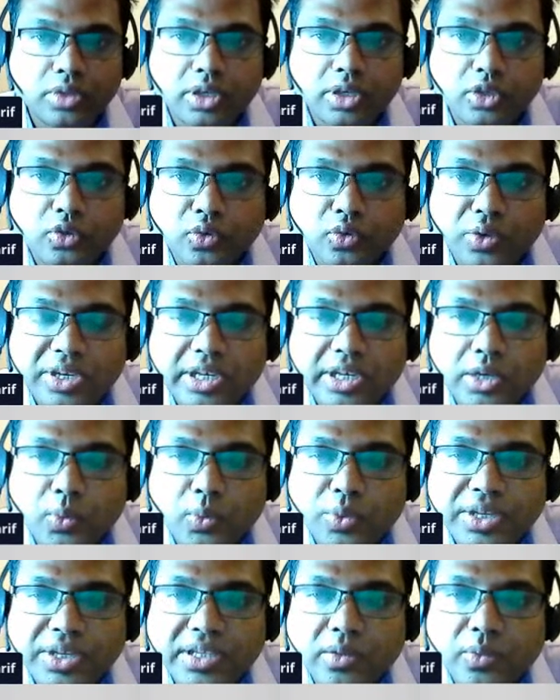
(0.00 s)
suited
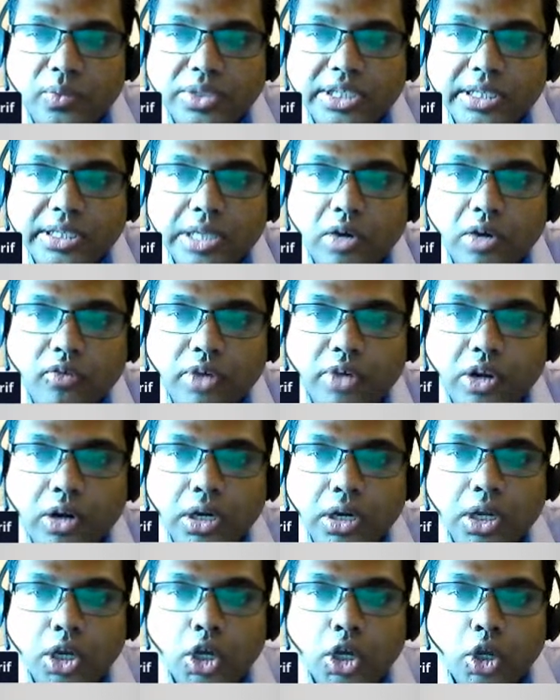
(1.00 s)
within the
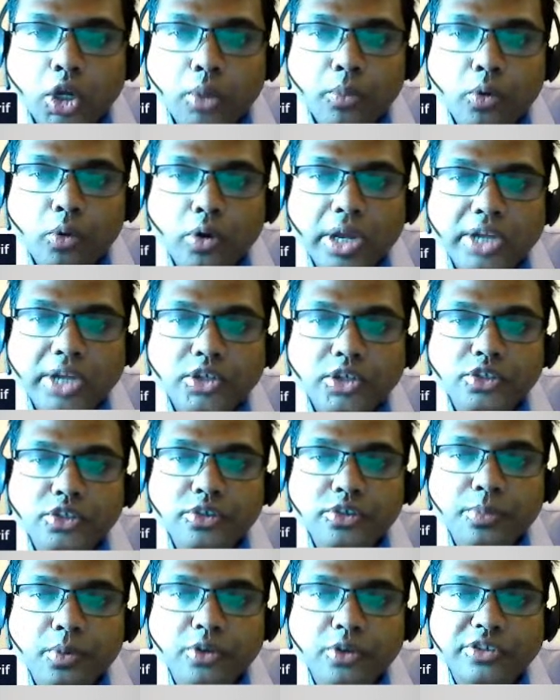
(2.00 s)
overall
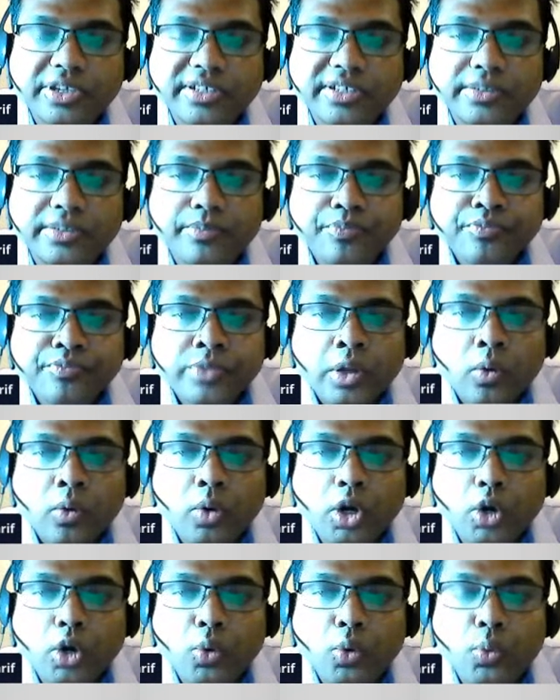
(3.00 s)
productions process.
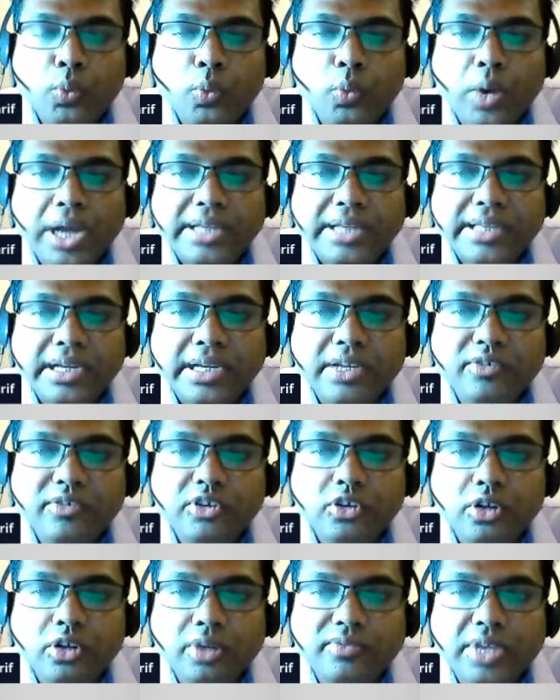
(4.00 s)
Why the
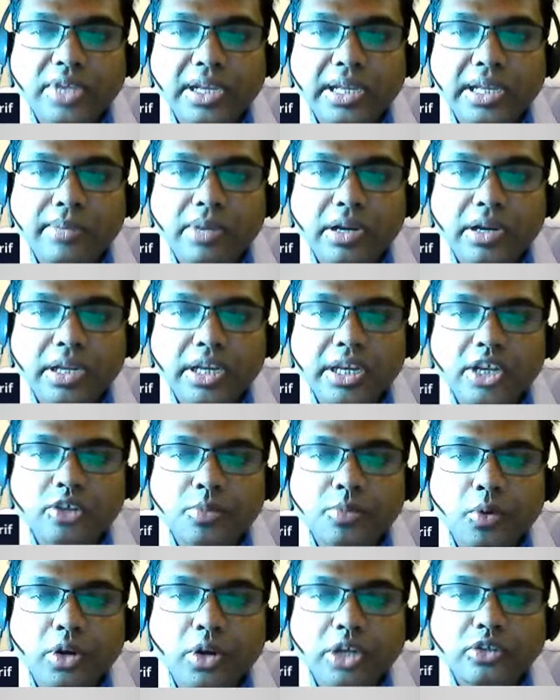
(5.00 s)
division of the labor increase
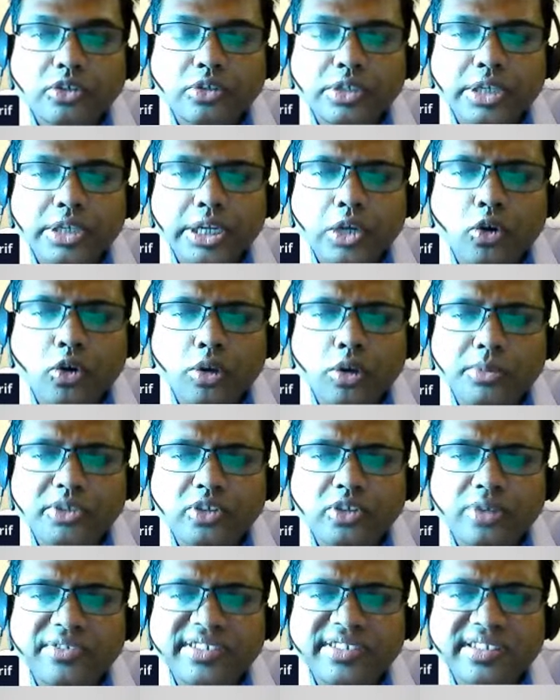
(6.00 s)
production?
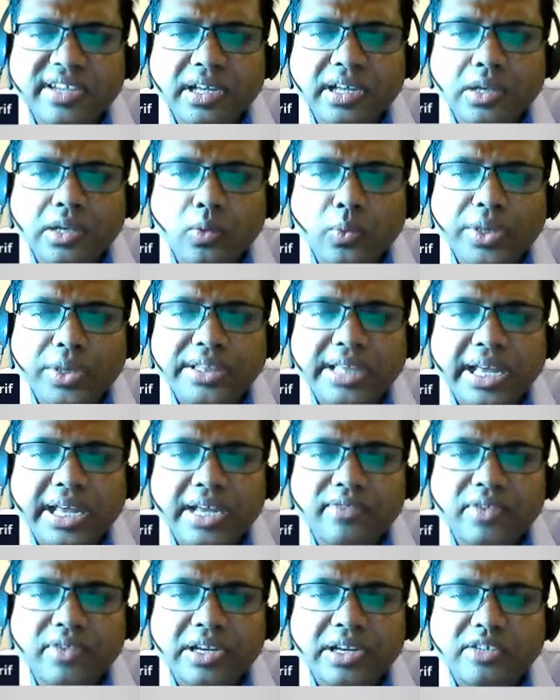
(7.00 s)
Economics of scale, when the
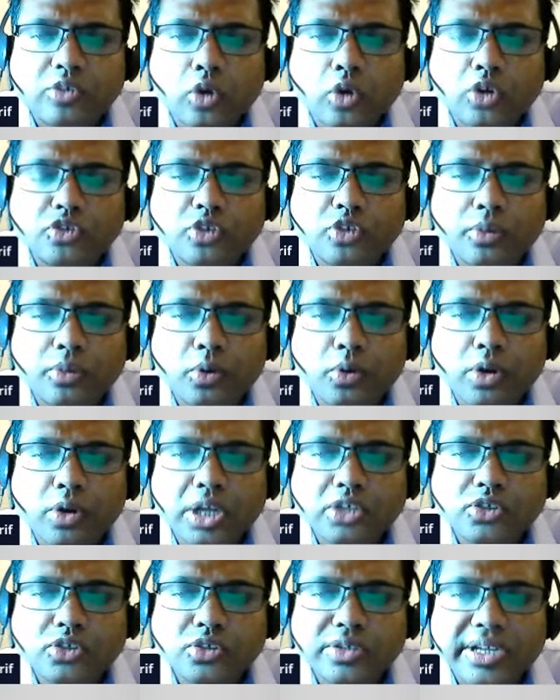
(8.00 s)
average cost of
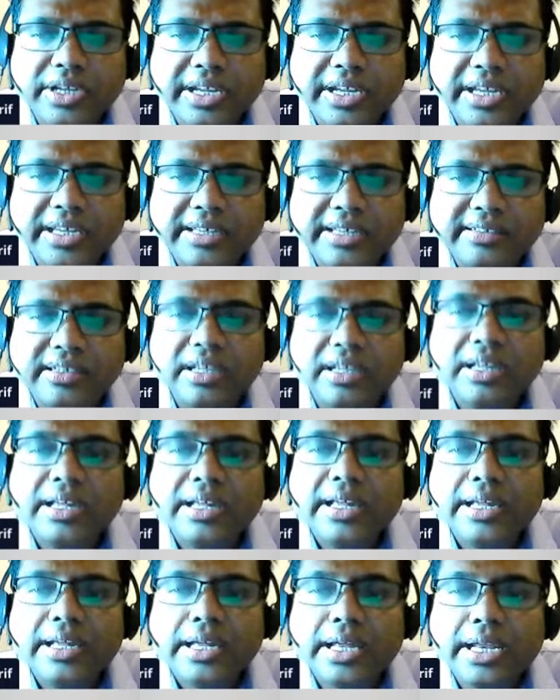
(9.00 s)
production is
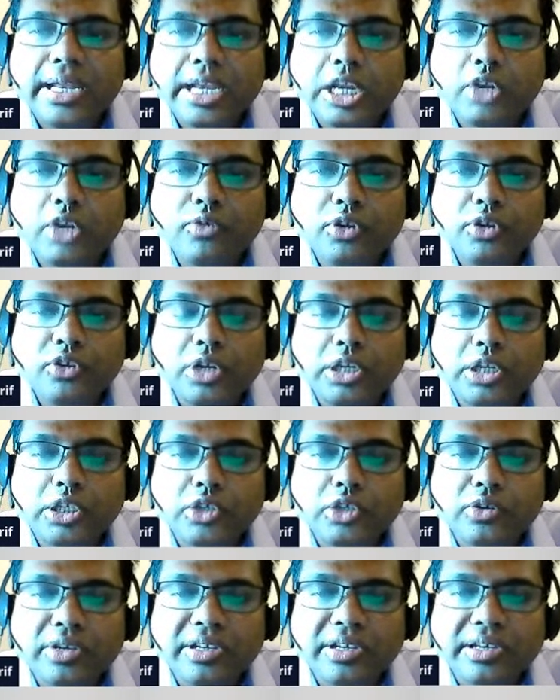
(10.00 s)
individual
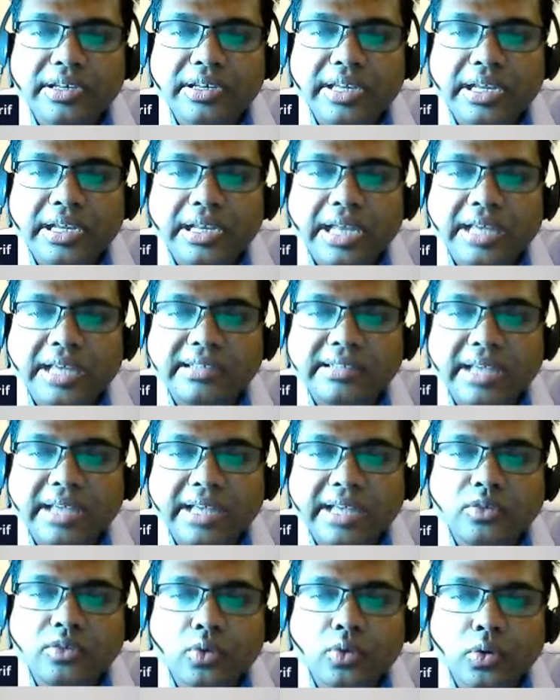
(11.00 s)
unit declines
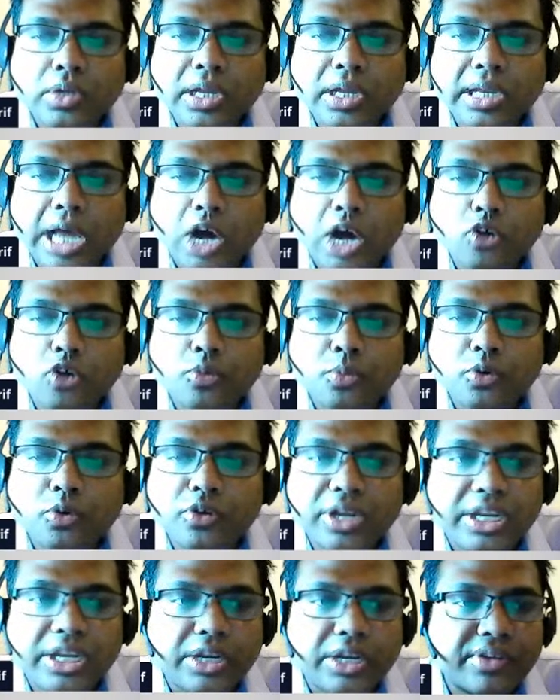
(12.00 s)
as total output
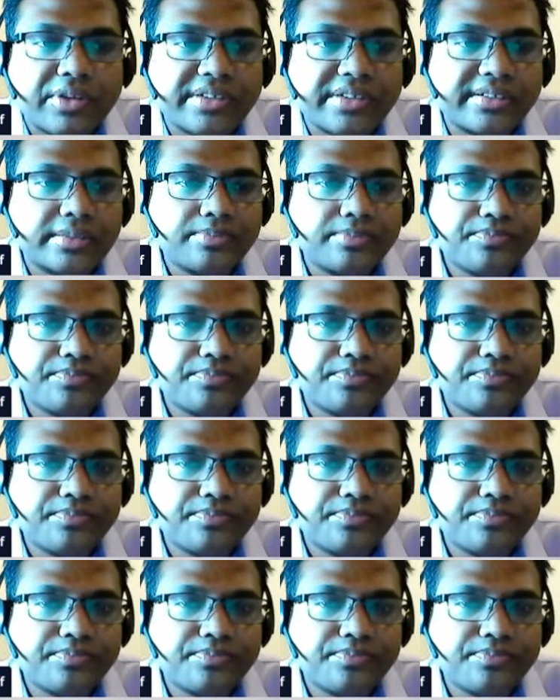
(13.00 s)
increase.